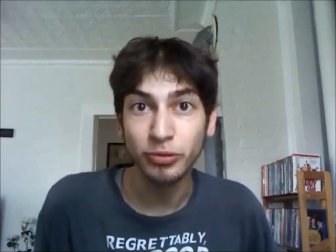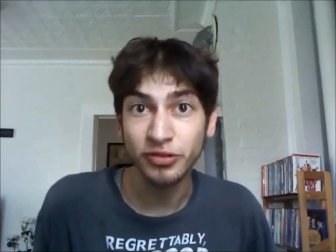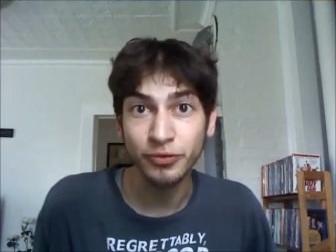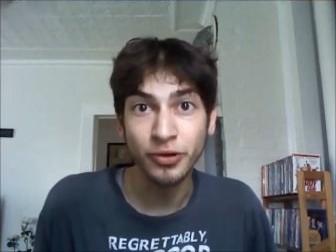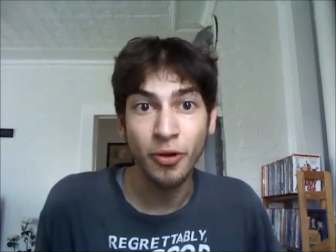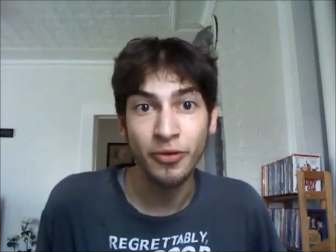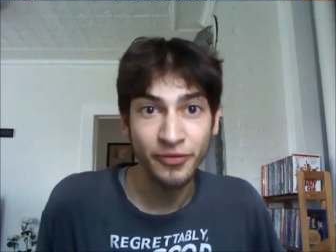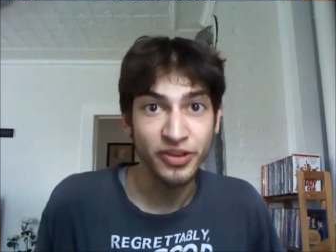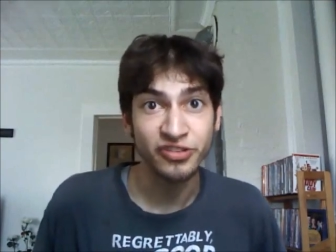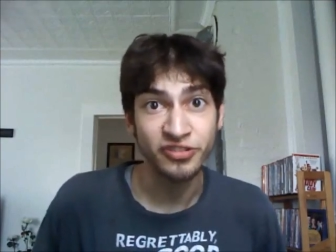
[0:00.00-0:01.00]
Christopher
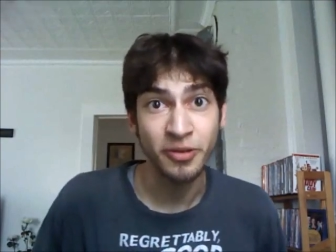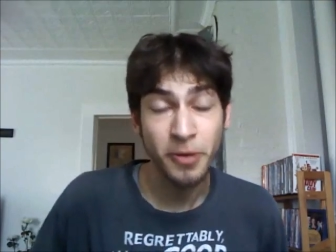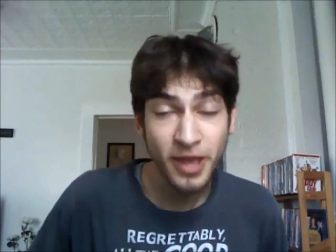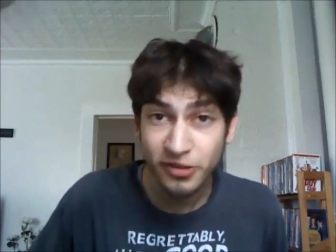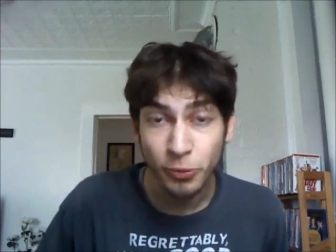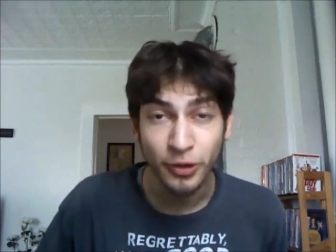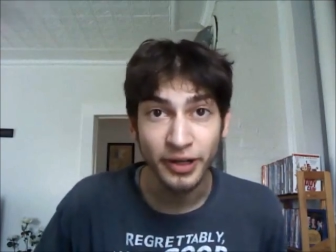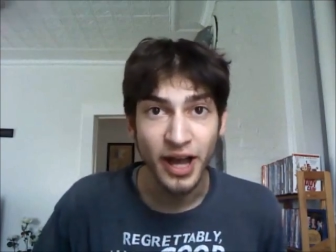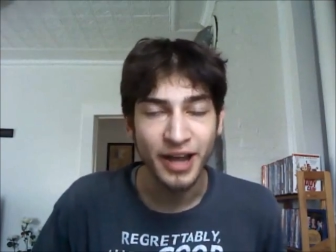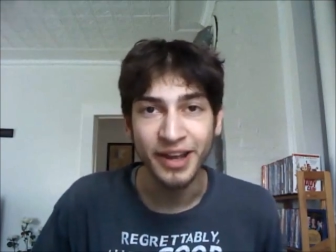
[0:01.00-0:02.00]
Nolan finishes up his
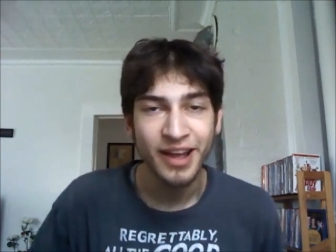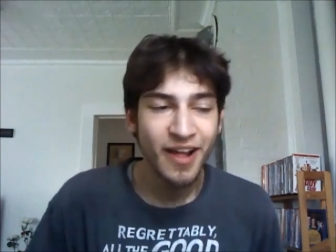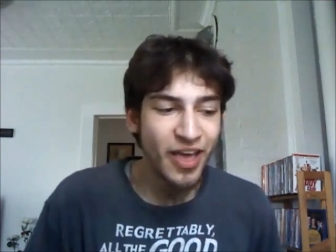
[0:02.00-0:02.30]
work on it.